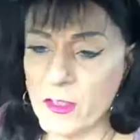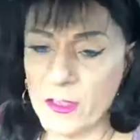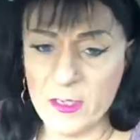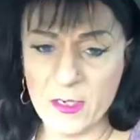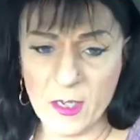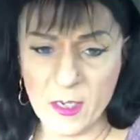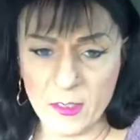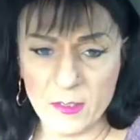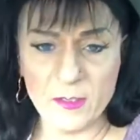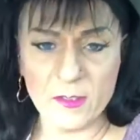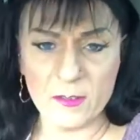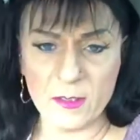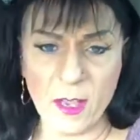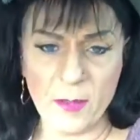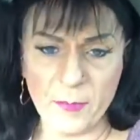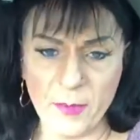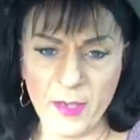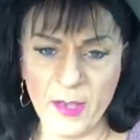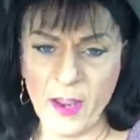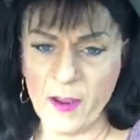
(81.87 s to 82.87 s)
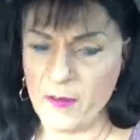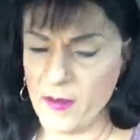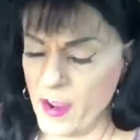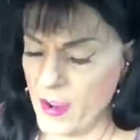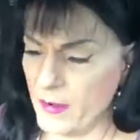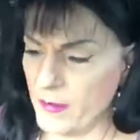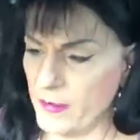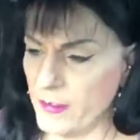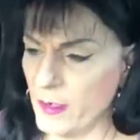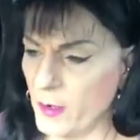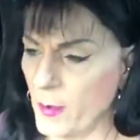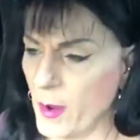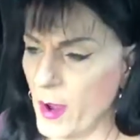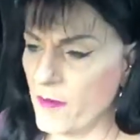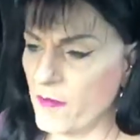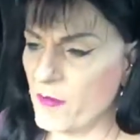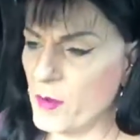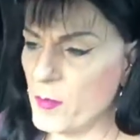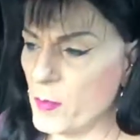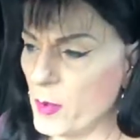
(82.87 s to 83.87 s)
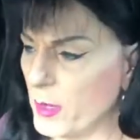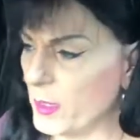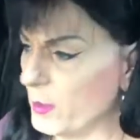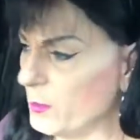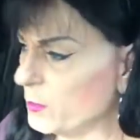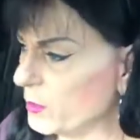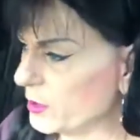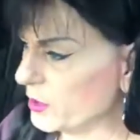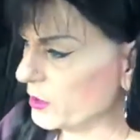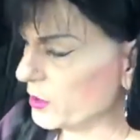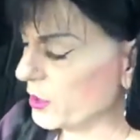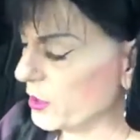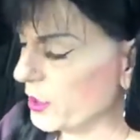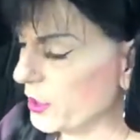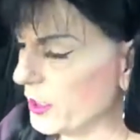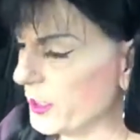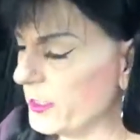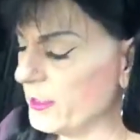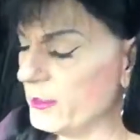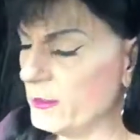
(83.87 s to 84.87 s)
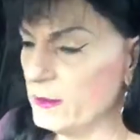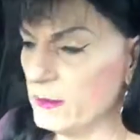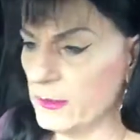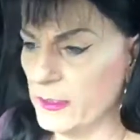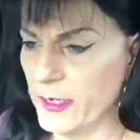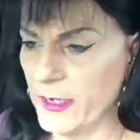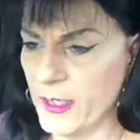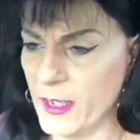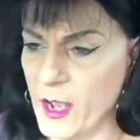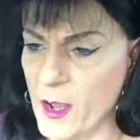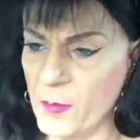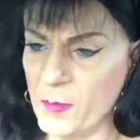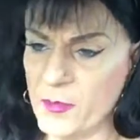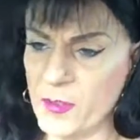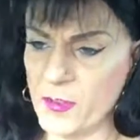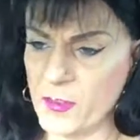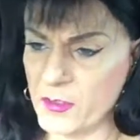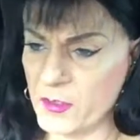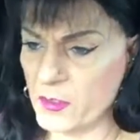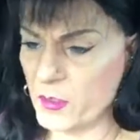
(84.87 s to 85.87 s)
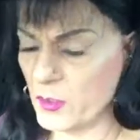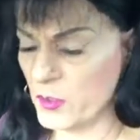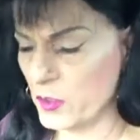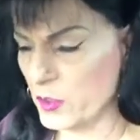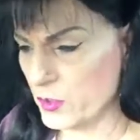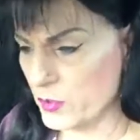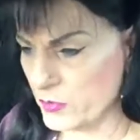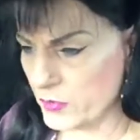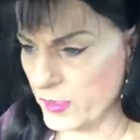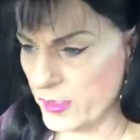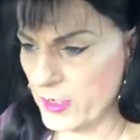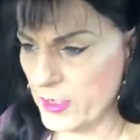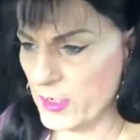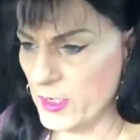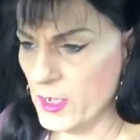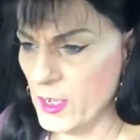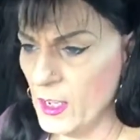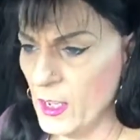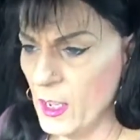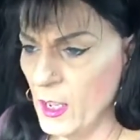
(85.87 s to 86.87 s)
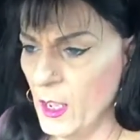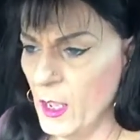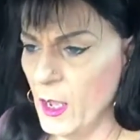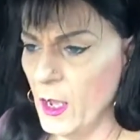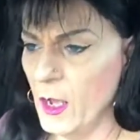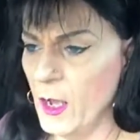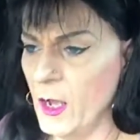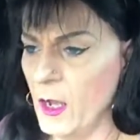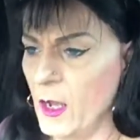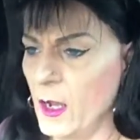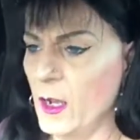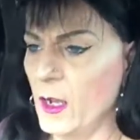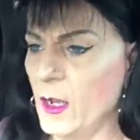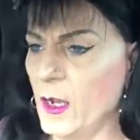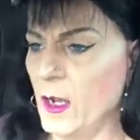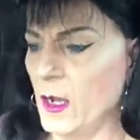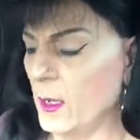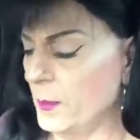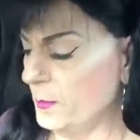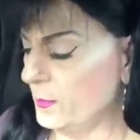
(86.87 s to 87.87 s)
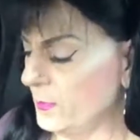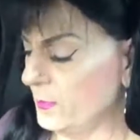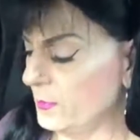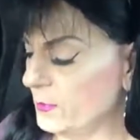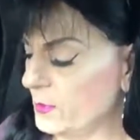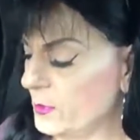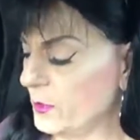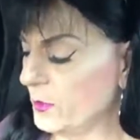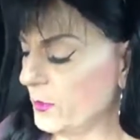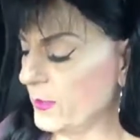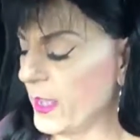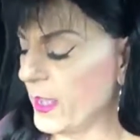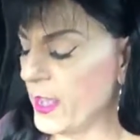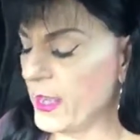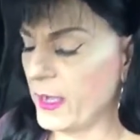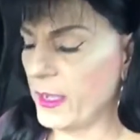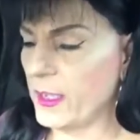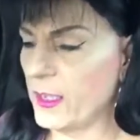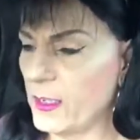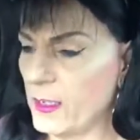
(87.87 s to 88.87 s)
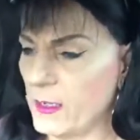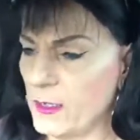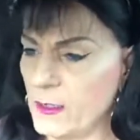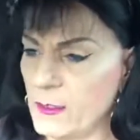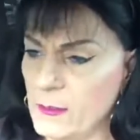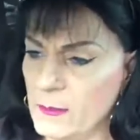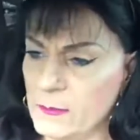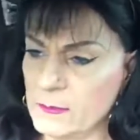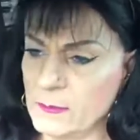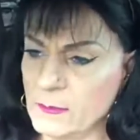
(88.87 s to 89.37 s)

really nice. I mean, everybody was good leading up to the surgery, up to getting